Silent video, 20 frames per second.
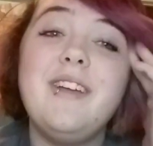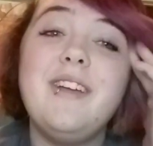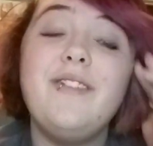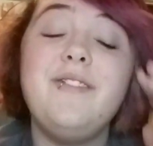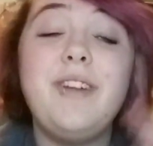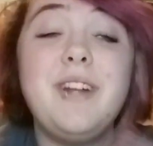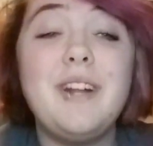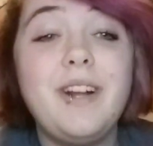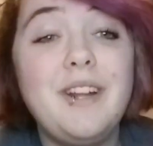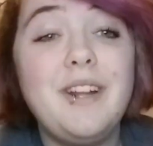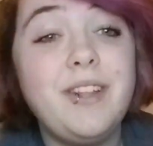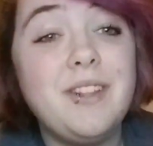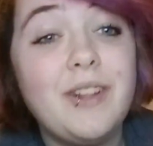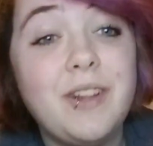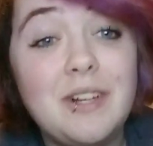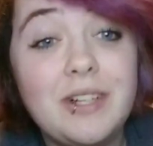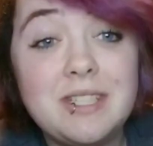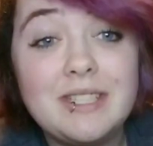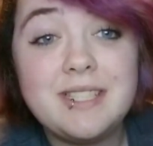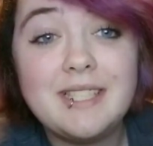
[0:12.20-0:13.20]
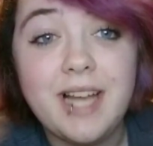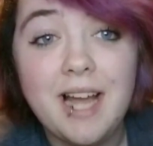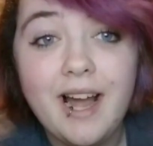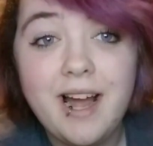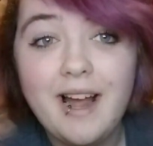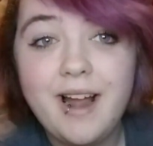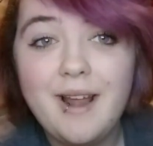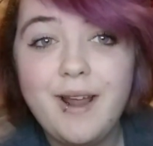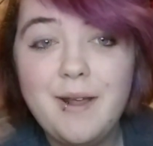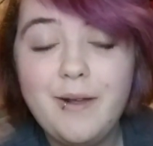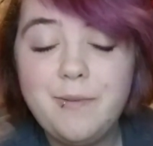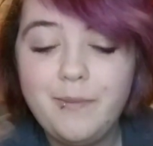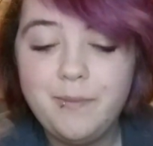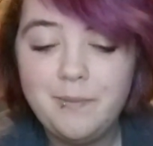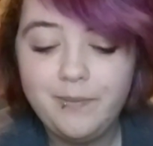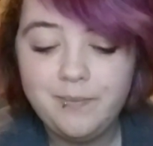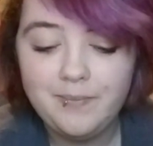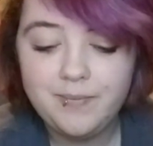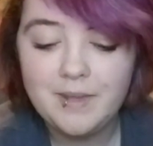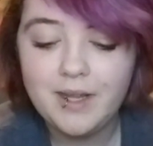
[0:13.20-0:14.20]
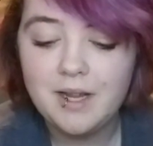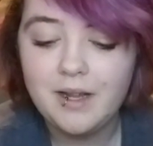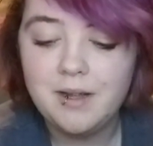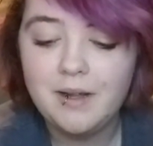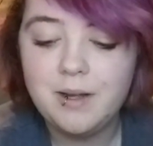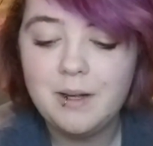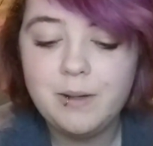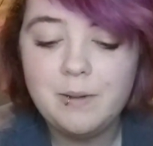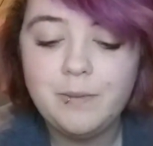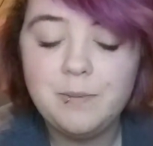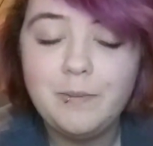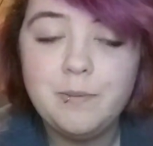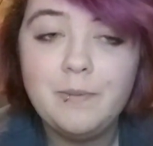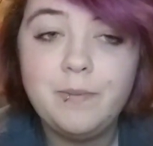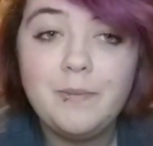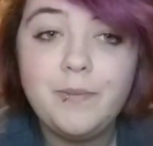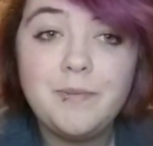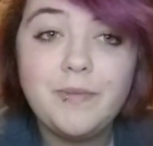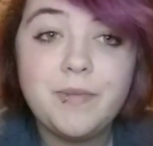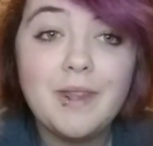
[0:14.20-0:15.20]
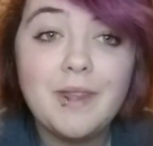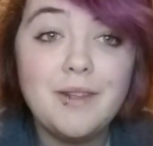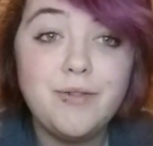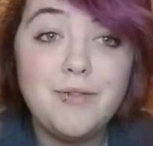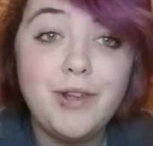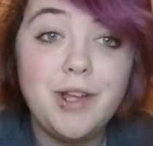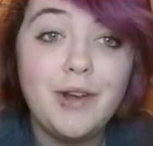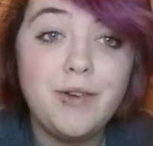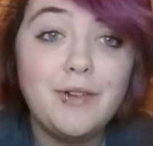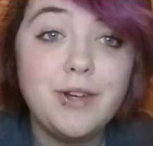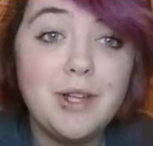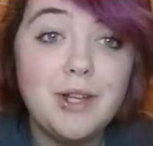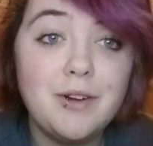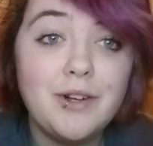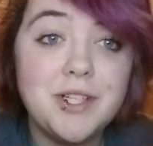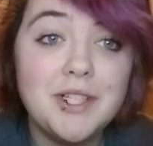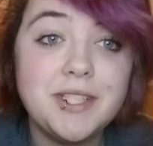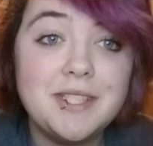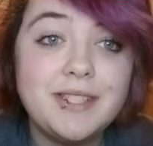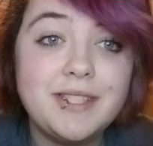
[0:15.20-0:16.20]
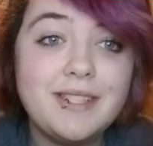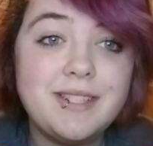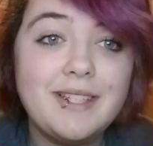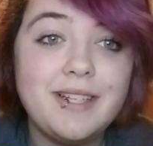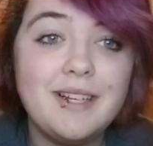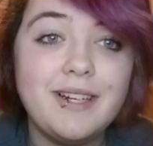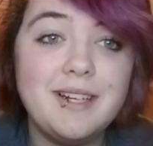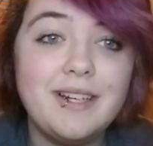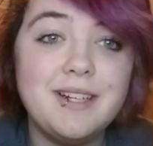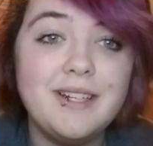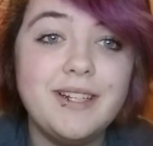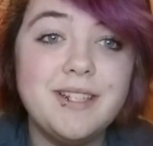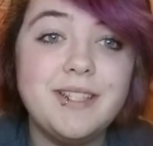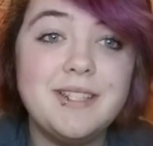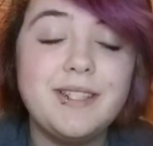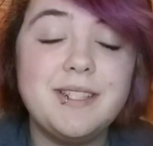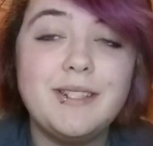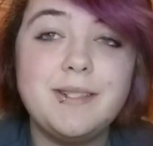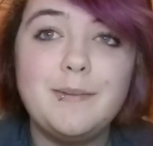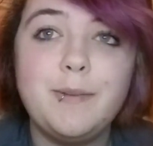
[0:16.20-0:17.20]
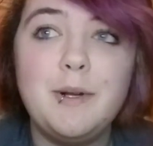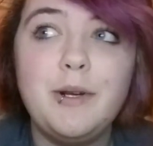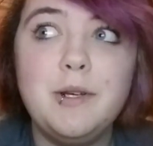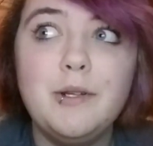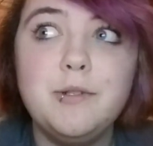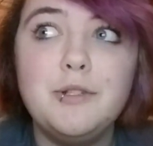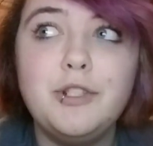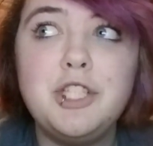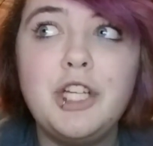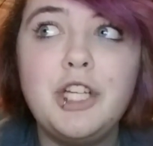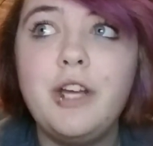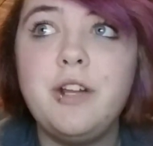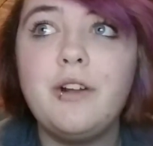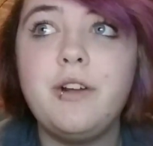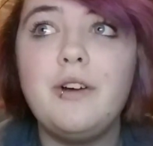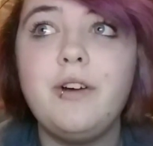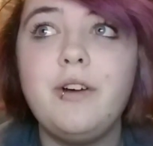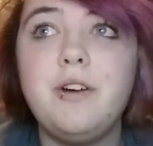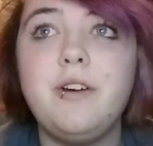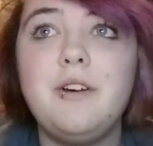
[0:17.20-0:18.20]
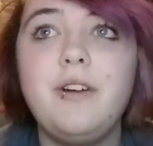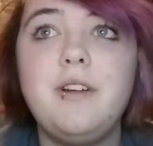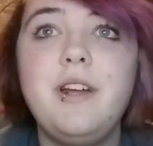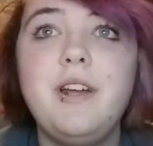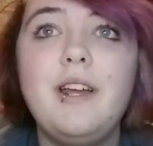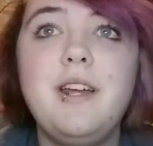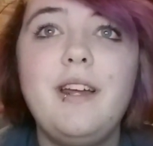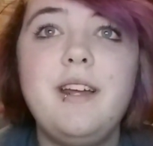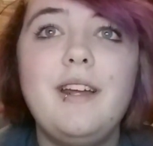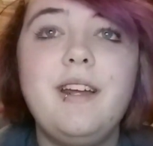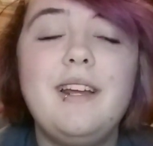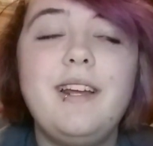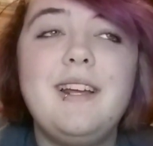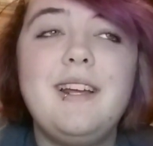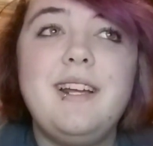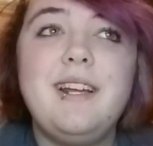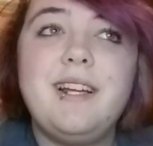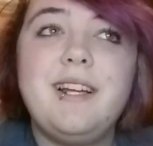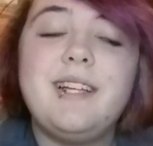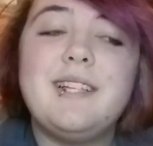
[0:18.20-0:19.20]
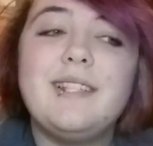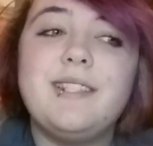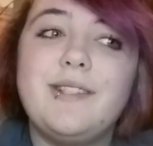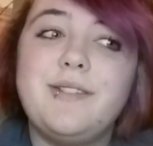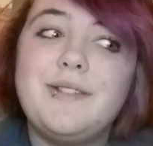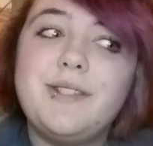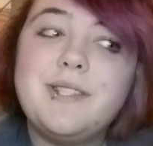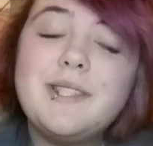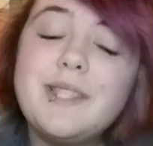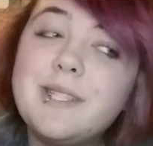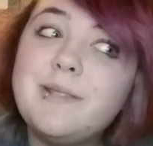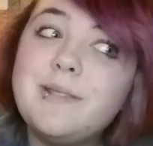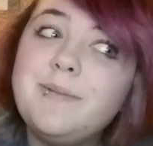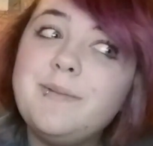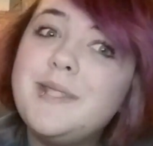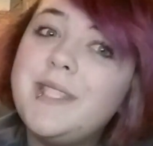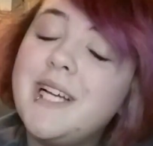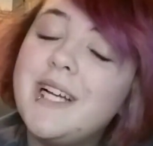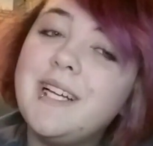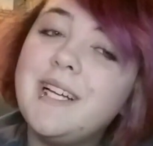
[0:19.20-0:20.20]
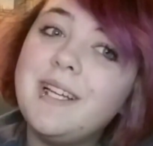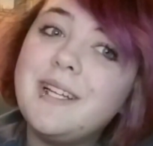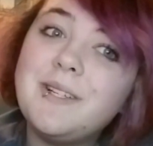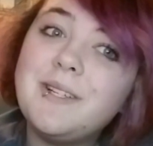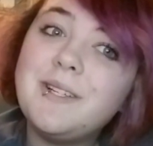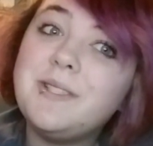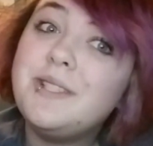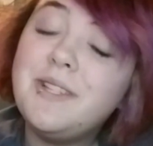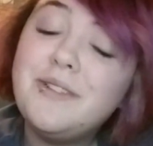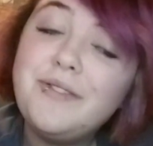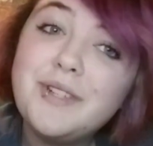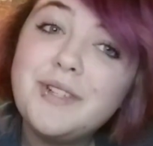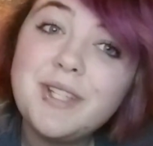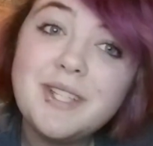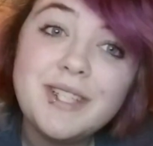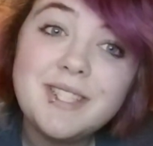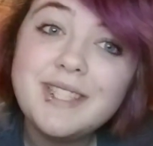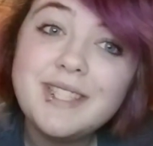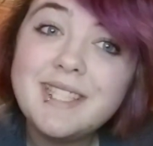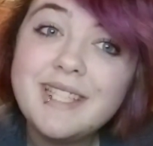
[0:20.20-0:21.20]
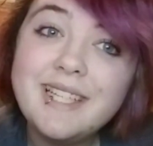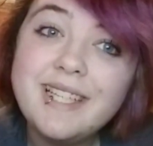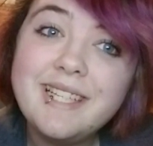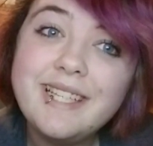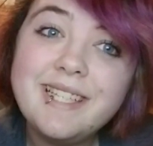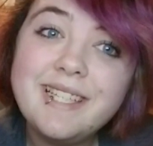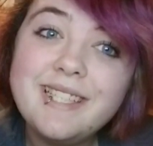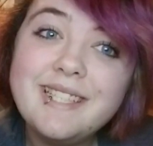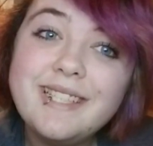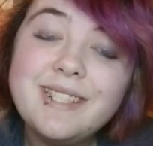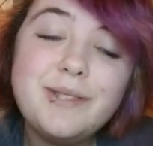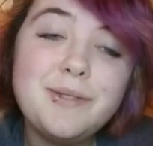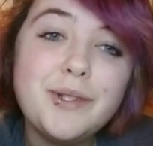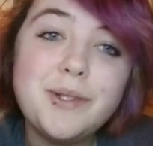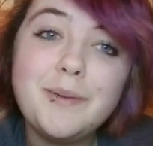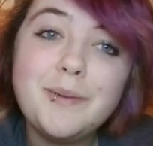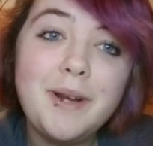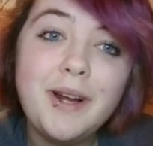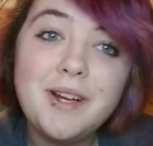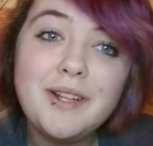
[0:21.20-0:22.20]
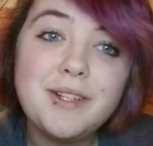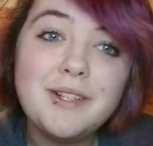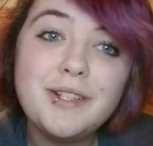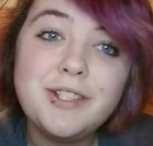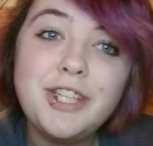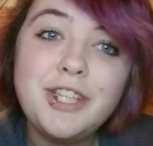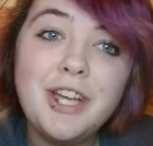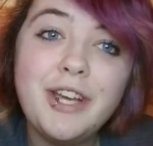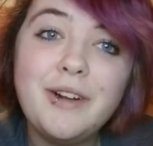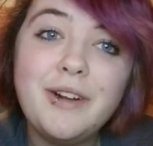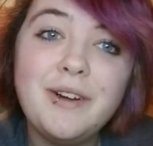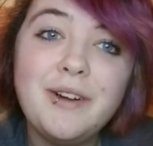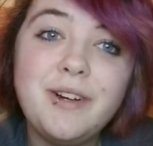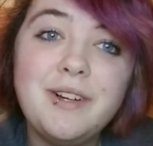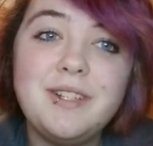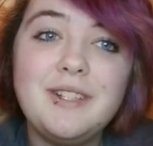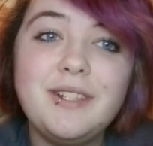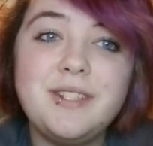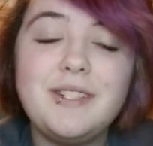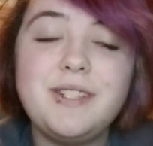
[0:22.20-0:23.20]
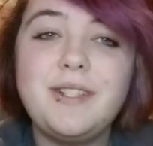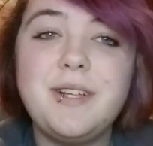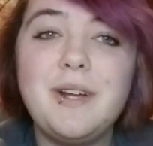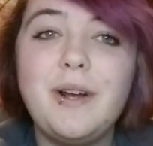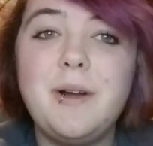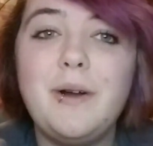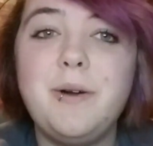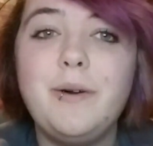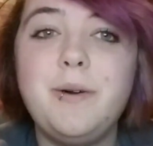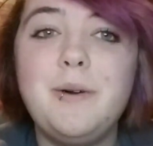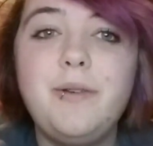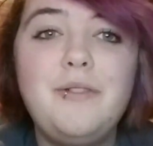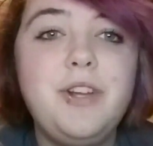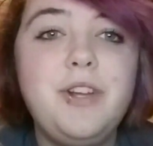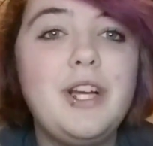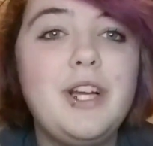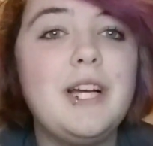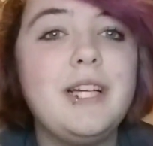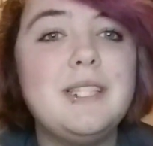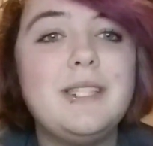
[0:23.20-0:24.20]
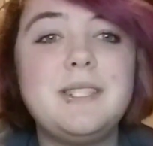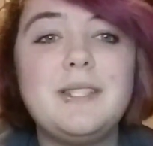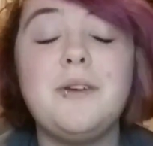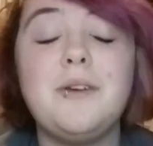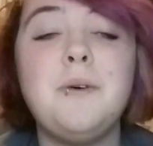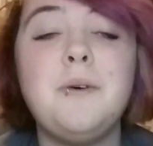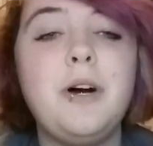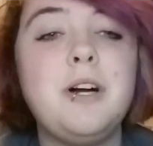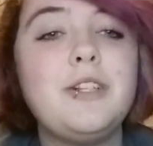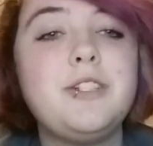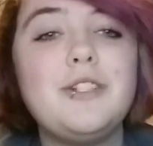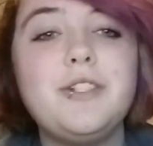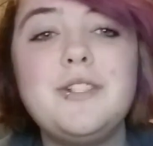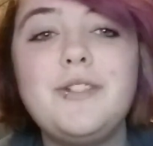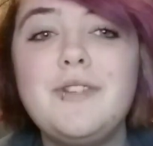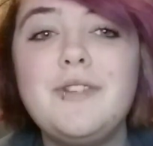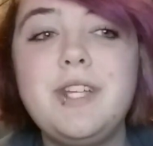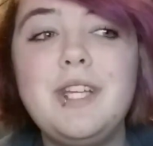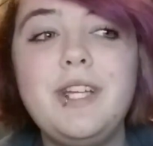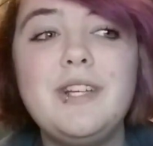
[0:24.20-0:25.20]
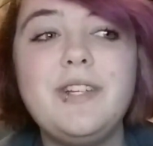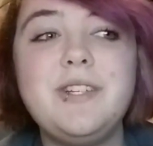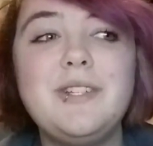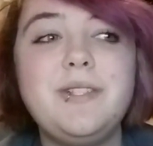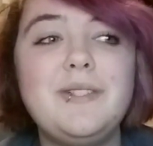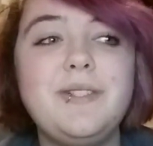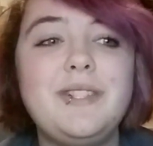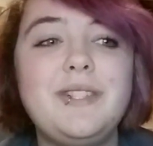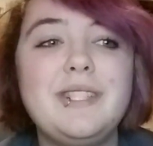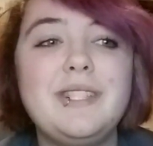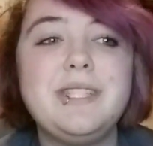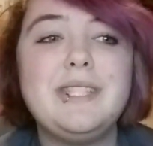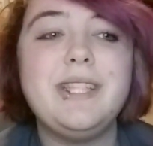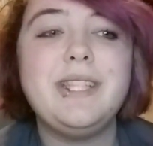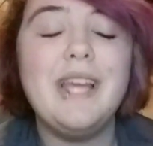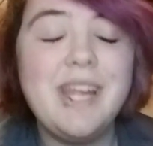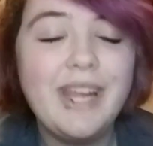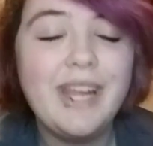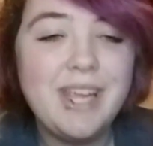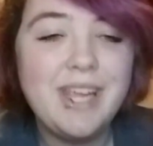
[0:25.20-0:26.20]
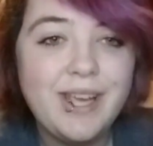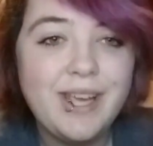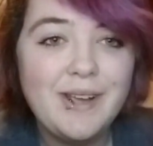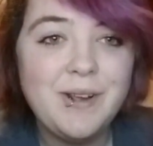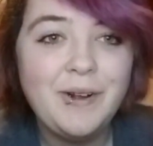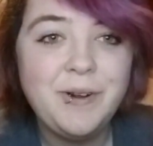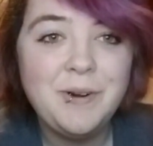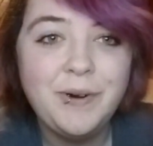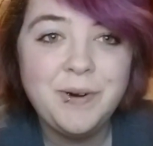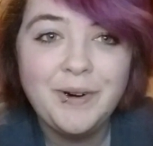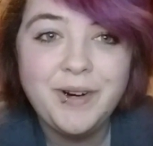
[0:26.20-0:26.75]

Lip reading: a very long time. If you haven't noticed, this is my new channel because of some technical difficulties with my other channel. So if you guys still watch those videos, thank you.